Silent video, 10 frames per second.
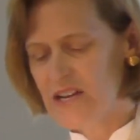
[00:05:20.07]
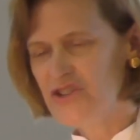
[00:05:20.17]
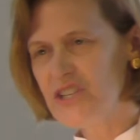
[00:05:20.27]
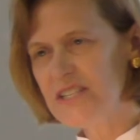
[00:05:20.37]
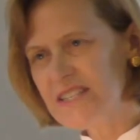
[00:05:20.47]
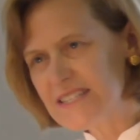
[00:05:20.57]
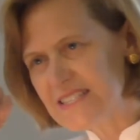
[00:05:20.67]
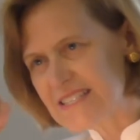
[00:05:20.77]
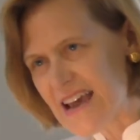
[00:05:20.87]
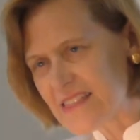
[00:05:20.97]
Jesus
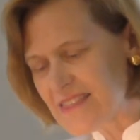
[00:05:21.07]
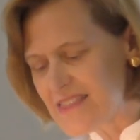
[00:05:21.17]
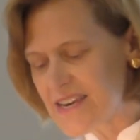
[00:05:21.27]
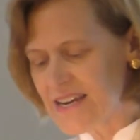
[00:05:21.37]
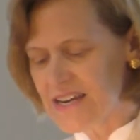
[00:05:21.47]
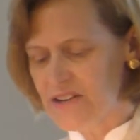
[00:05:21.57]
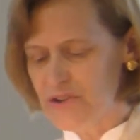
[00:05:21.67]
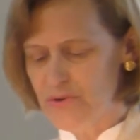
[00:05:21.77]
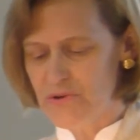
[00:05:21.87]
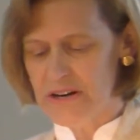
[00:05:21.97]
is that thick,
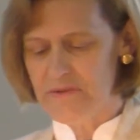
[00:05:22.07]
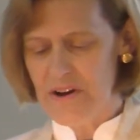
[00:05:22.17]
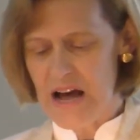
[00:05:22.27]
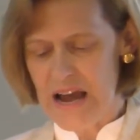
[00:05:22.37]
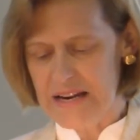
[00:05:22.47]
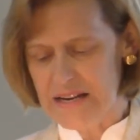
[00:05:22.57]
enduring vine,